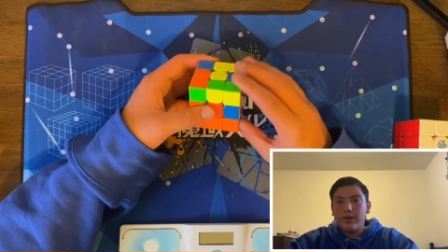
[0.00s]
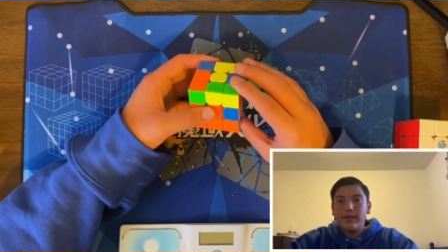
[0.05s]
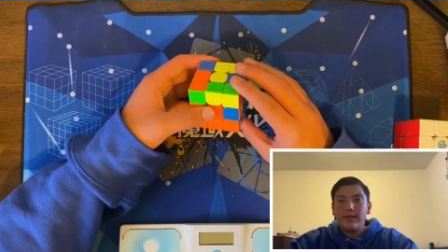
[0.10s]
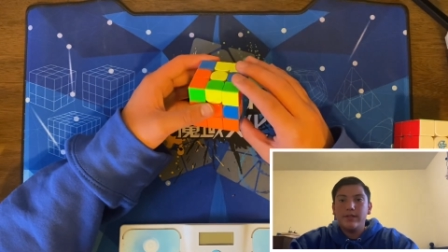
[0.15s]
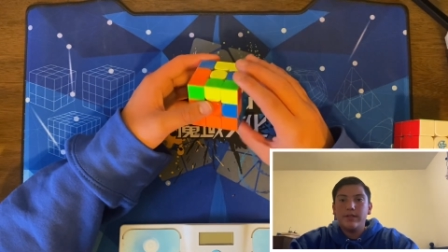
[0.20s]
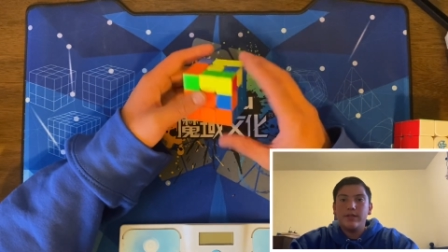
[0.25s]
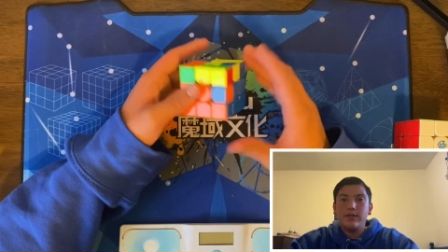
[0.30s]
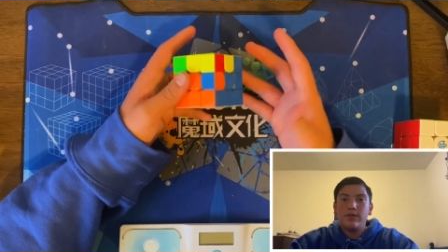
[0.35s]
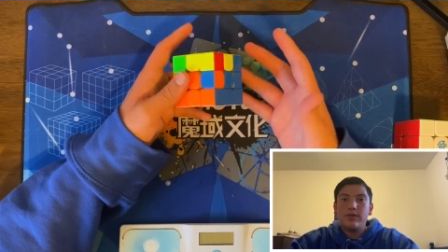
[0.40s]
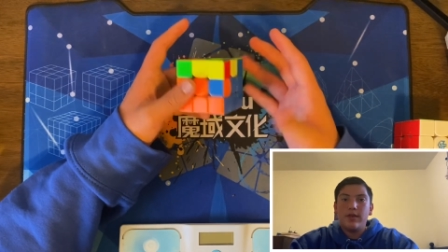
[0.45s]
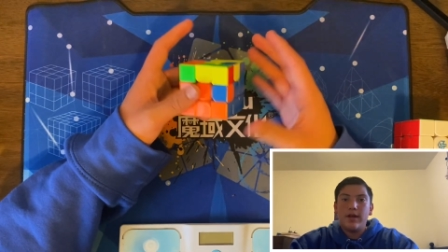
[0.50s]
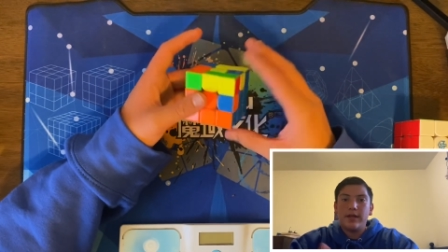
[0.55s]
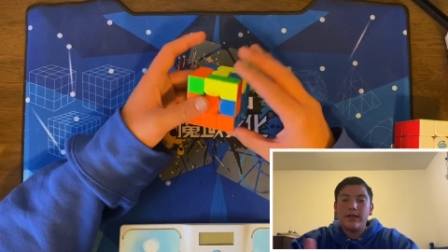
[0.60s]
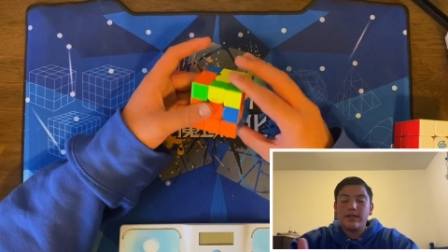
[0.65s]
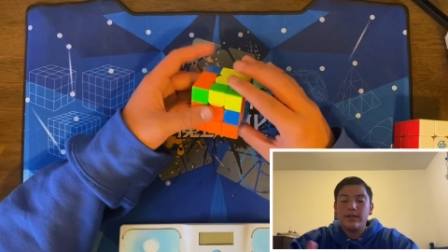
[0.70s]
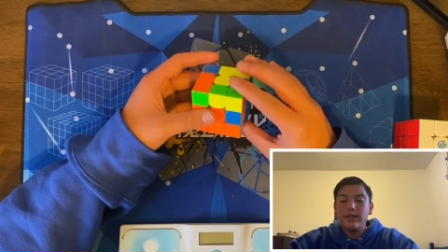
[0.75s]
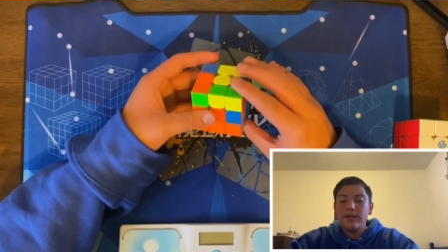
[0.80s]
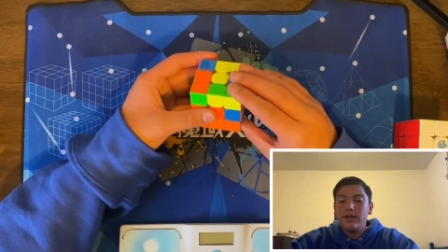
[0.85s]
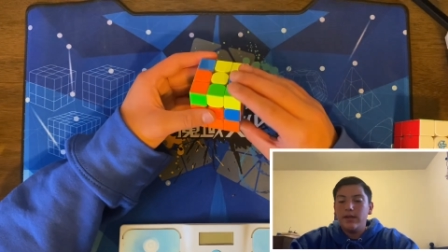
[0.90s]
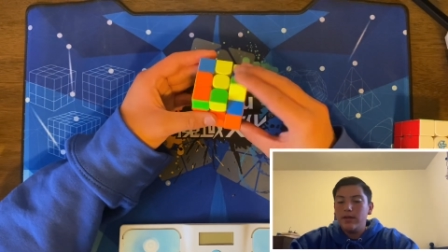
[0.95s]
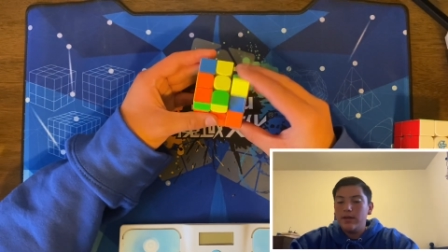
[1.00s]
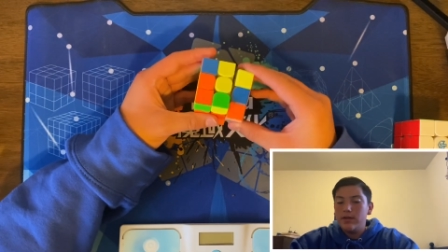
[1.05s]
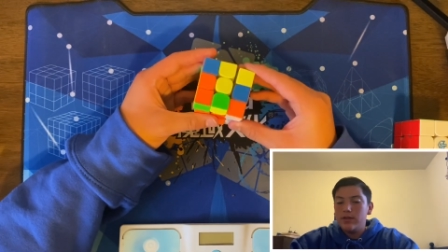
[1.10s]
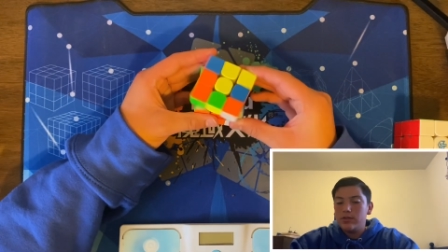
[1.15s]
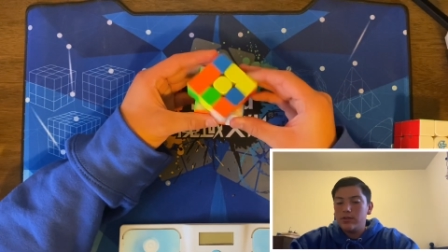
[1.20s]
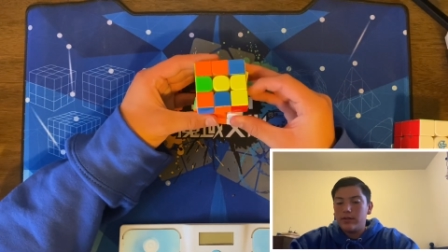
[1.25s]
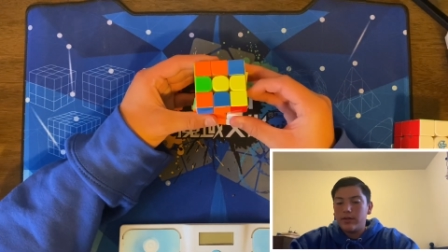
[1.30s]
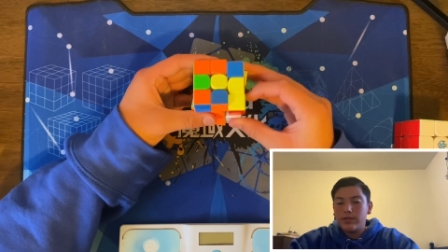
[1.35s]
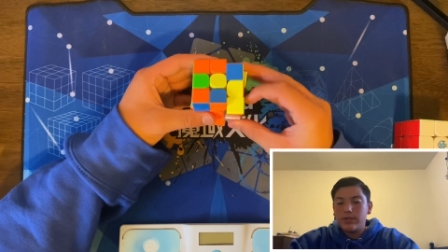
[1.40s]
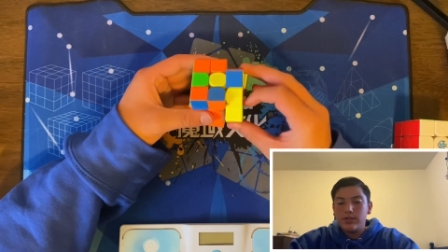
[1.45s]
correctly, so I can
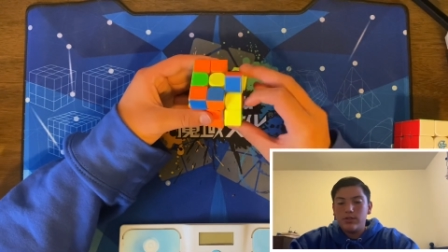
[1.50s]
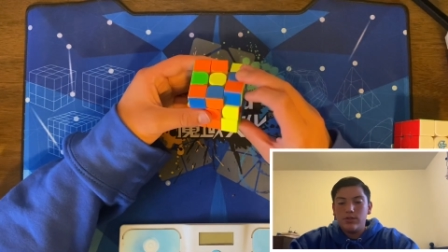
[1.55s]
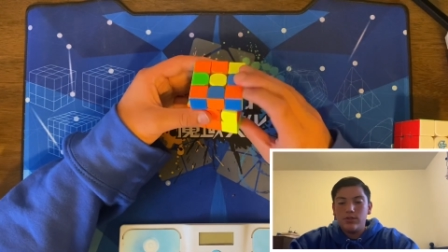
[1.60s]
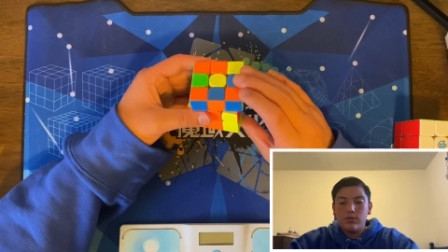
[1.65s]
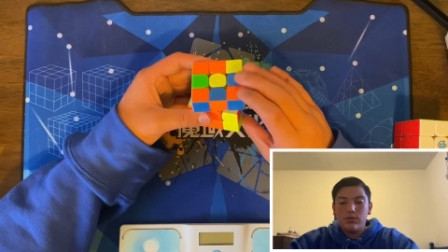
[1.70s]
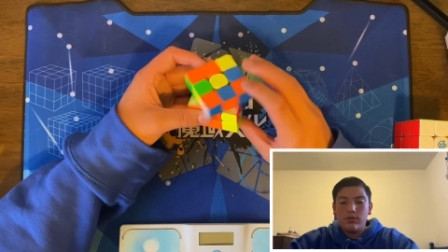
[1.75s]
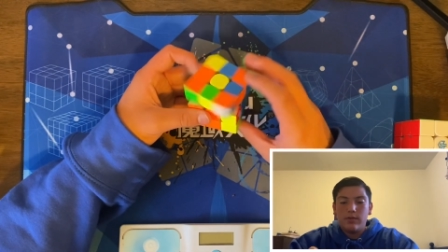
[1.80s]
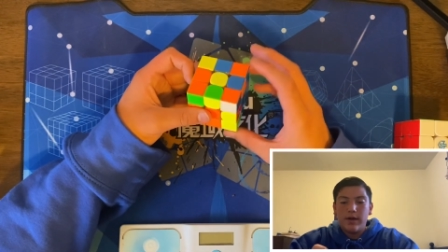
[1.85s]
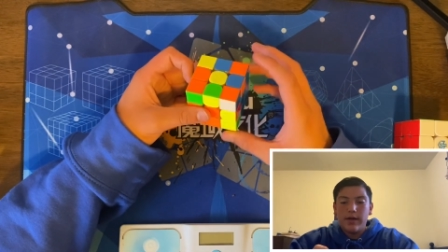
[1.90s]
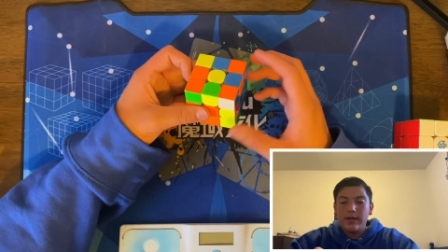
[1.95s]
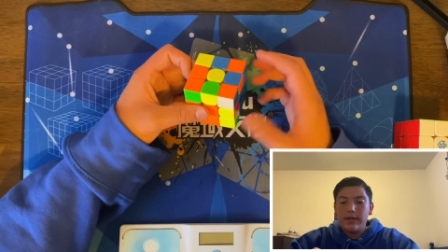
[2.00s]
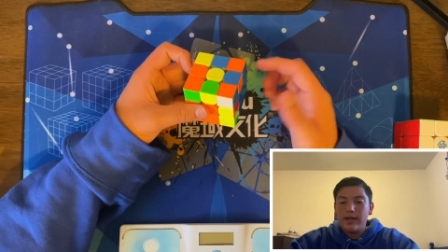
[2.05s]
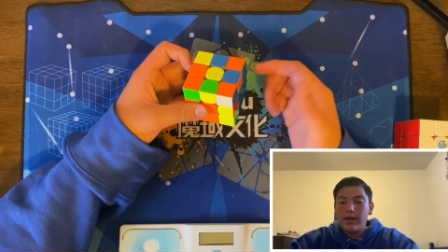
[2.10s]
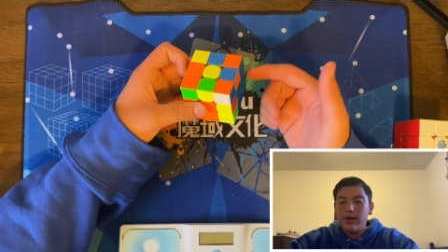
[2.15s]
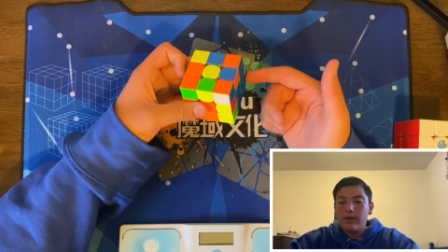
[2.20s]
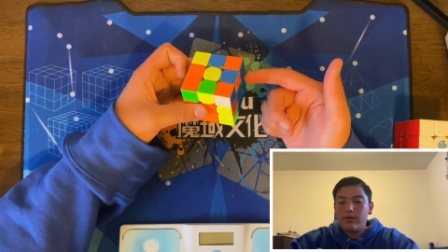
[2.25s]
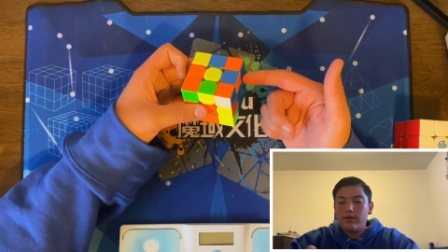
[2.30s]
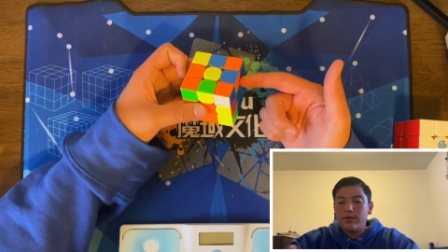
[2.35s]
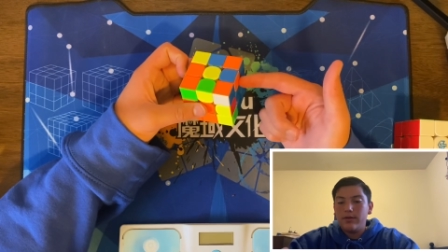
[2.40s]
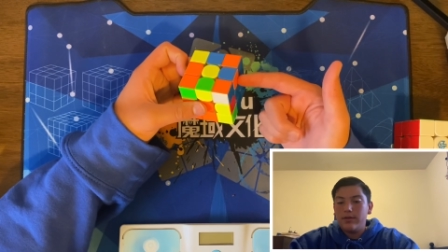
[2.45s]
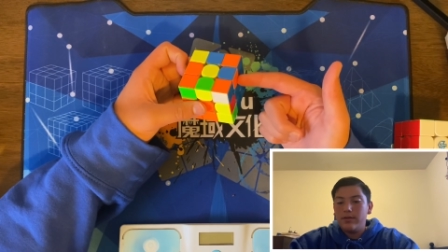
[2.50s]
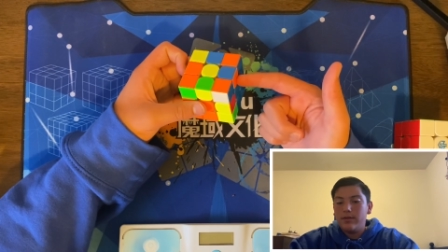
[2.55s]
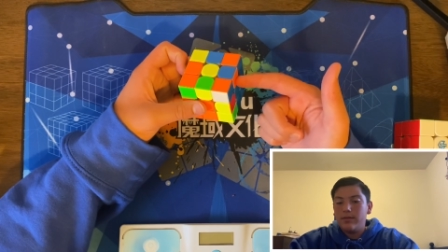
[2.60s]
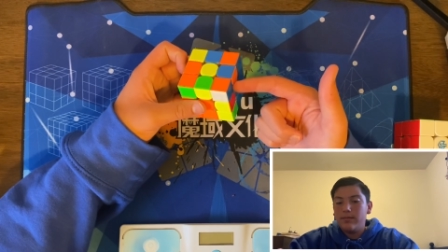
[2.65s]
just do a righty algorithm,